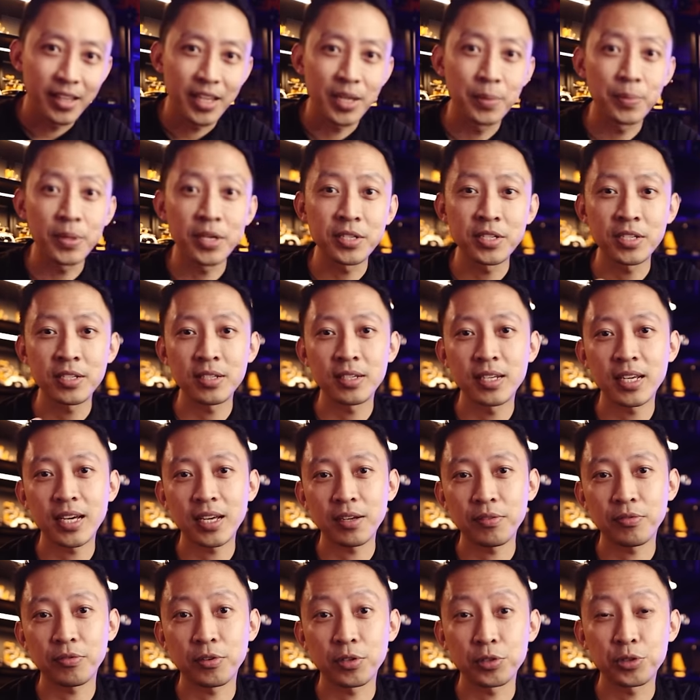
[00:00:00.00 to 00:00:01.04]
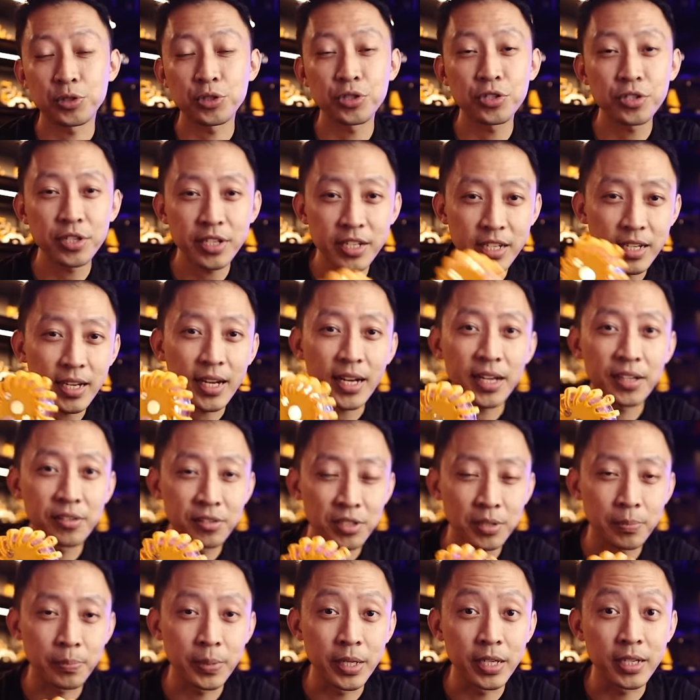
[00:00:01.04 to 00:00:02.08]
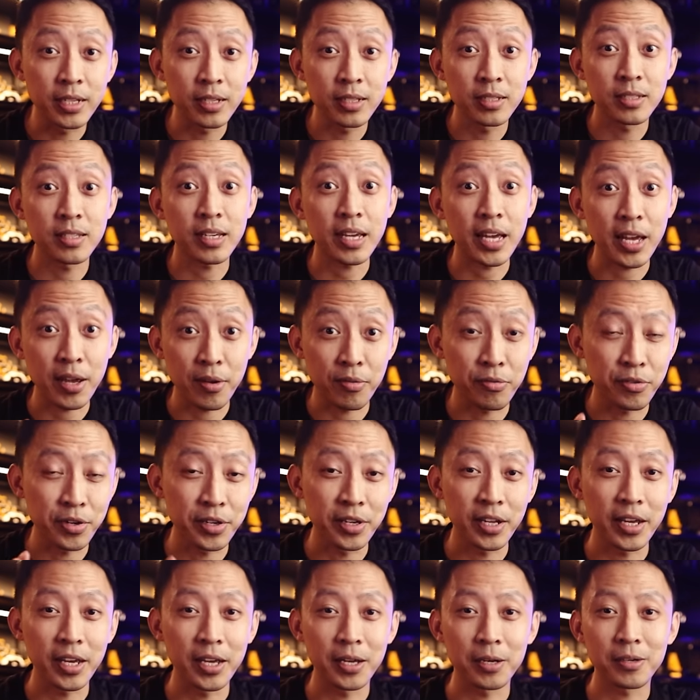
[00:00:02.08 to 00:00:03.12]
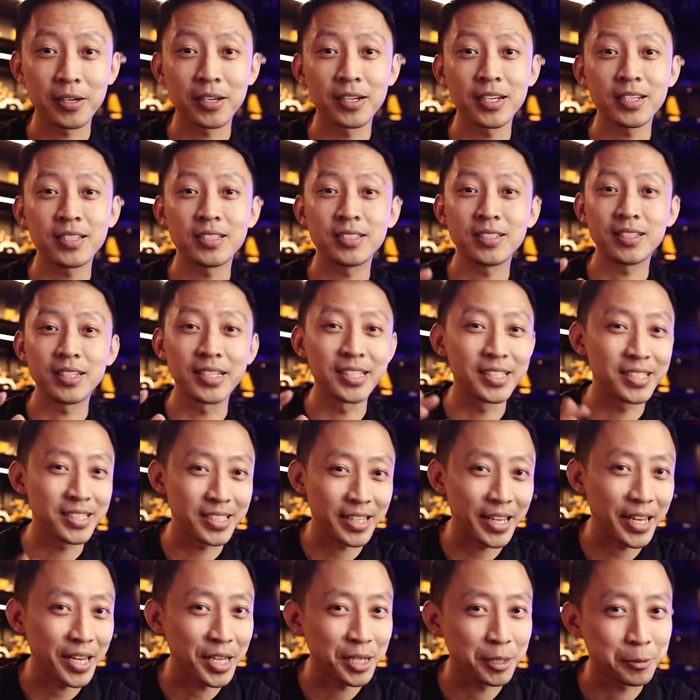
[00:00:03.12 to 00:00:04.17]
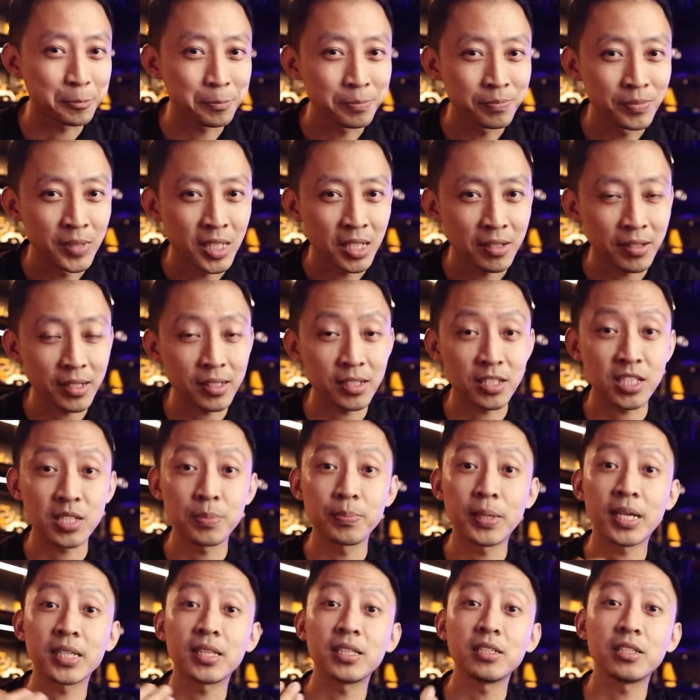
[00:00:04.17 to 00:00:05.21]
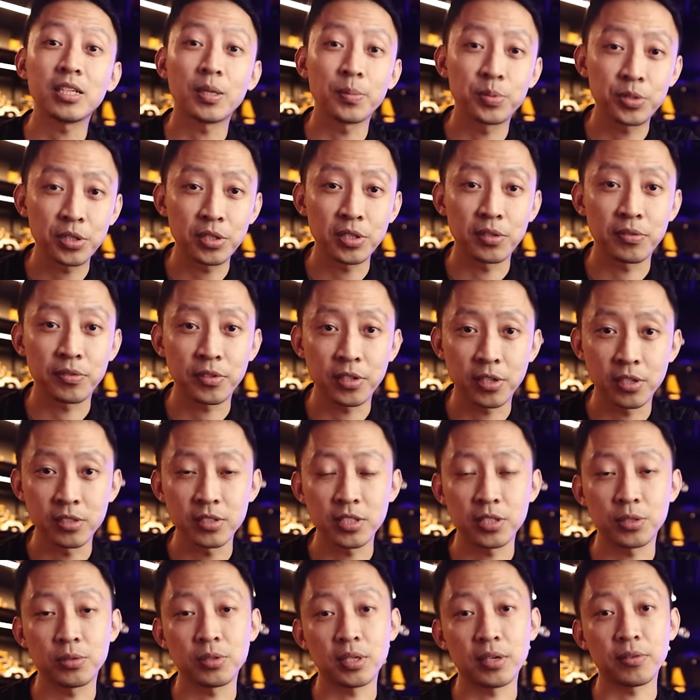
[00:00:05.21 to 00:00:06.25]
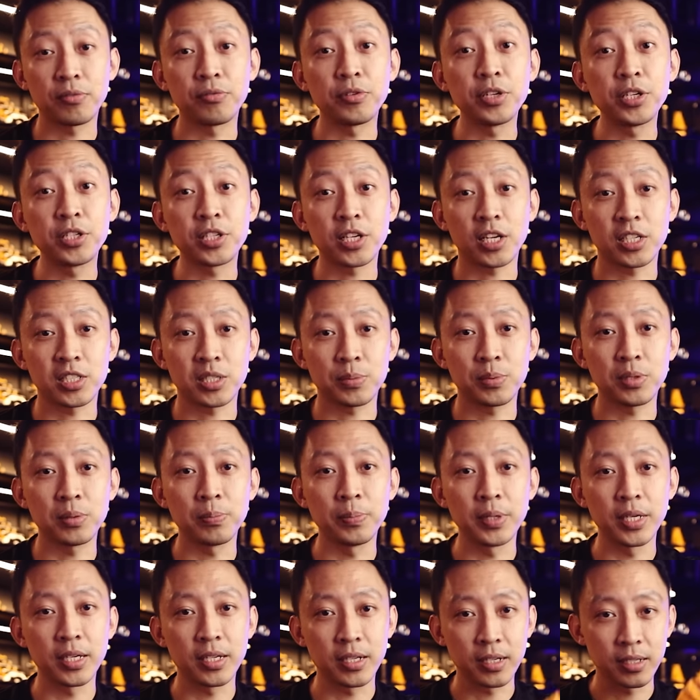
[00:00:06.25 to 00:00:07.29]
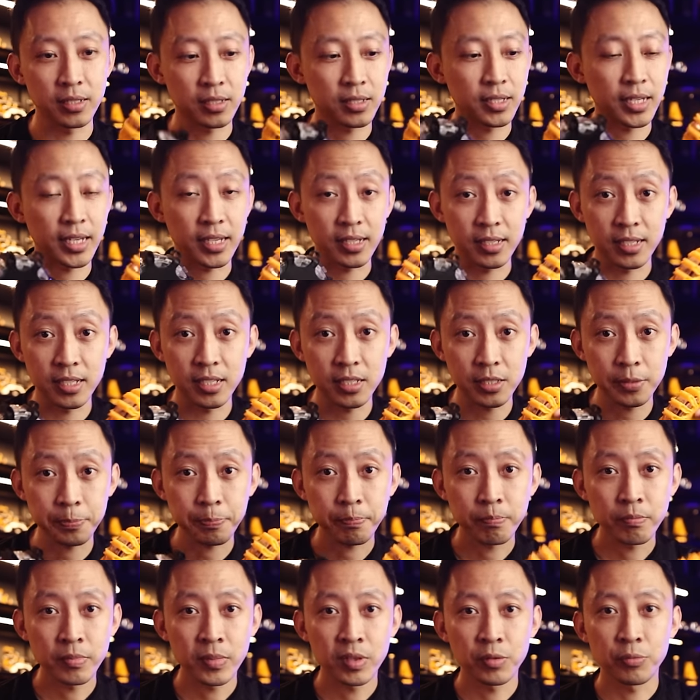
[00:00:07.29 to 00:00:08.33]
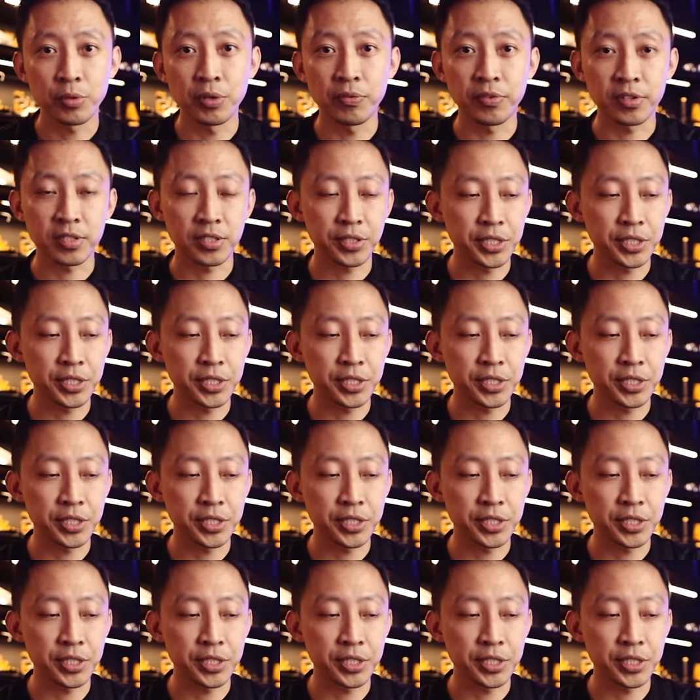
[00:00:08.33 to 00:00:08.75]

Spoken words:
Imagine that for 300 beacons every day. Right, that's insane. Right, the smarter option, of course, is to have rechargeable beacons like this with a